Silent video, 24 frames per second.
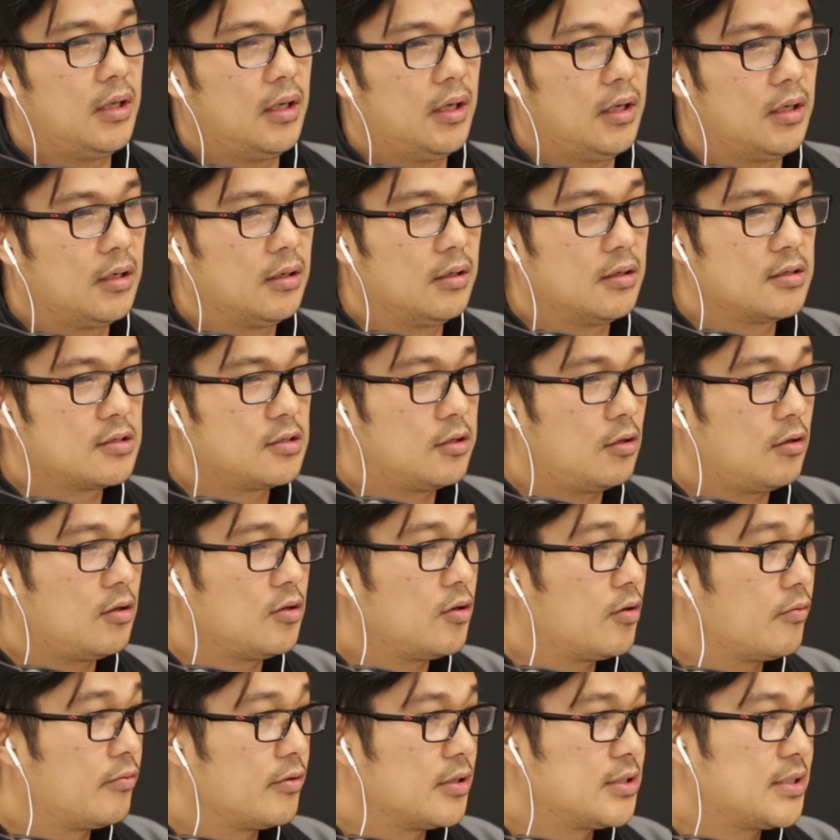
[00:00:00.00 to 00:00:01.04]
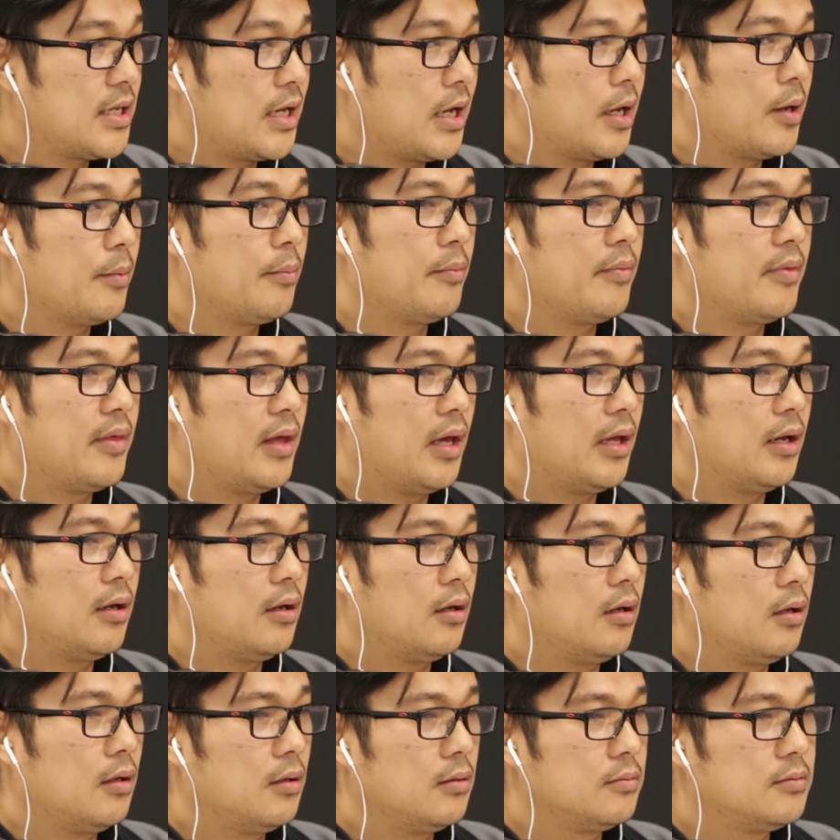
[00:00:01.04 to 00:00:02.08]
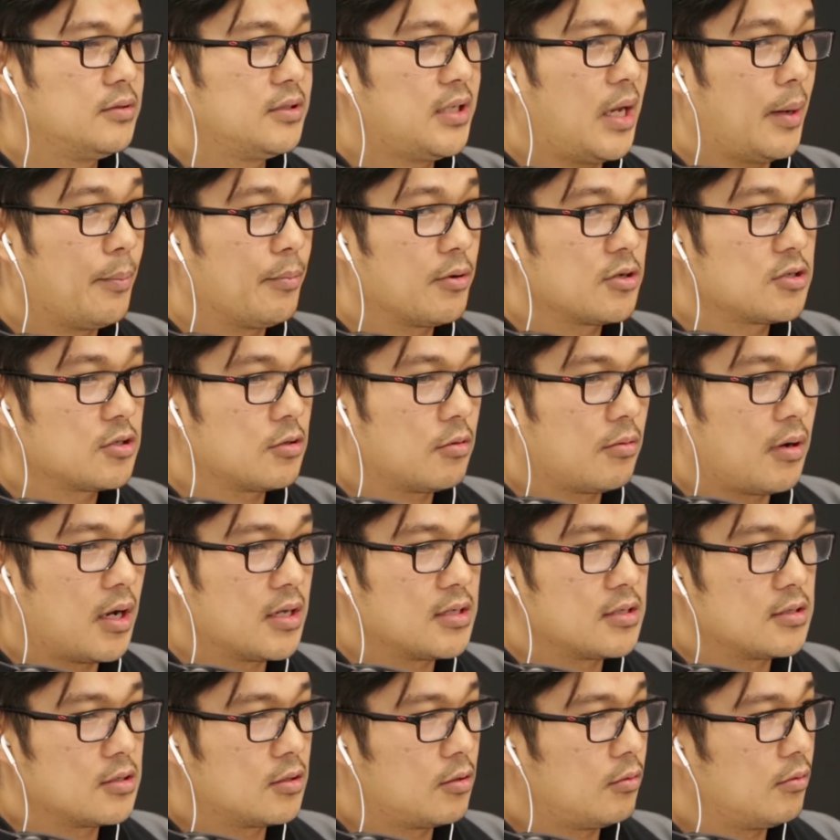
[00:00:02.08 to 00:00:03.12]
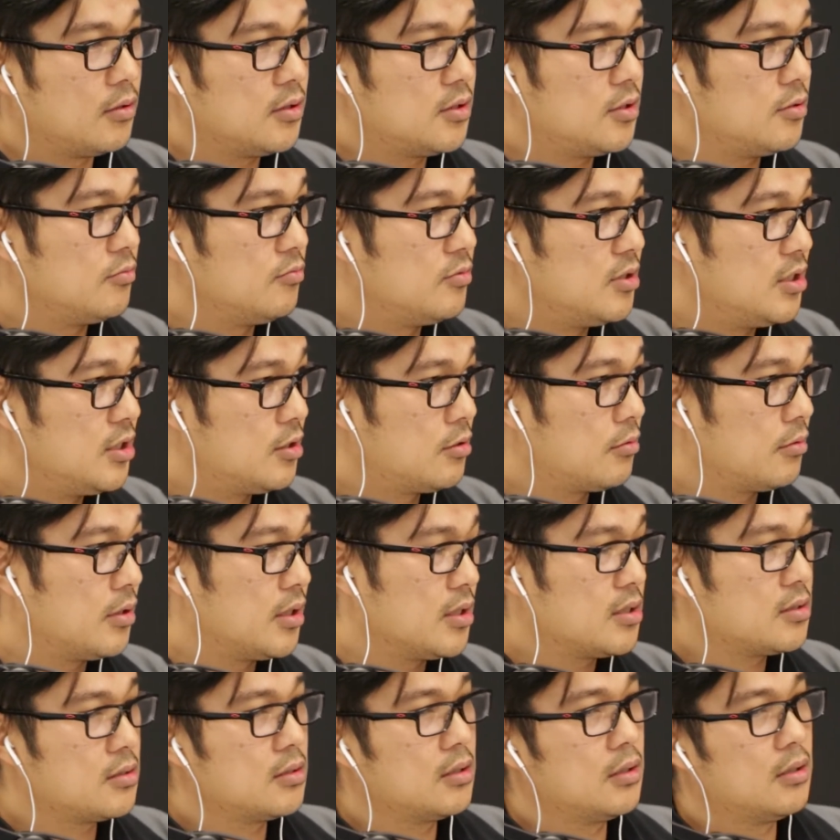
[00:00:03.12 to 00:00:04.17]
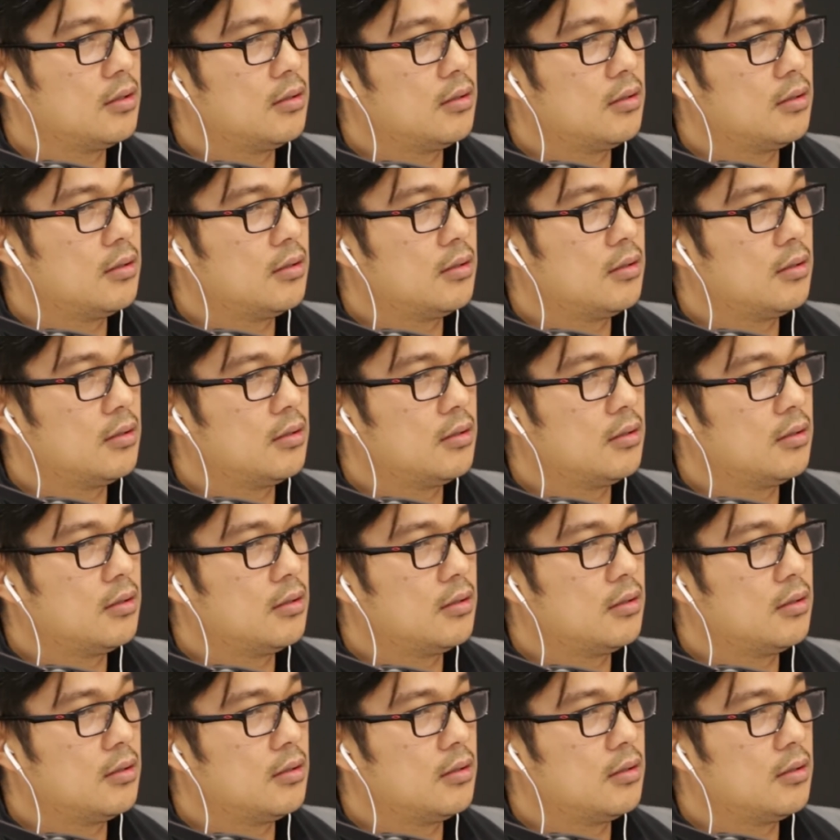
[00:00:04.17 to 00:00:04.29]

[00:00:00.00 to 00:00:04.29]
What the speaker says: And slowly over time, that temperature rise is going to decrease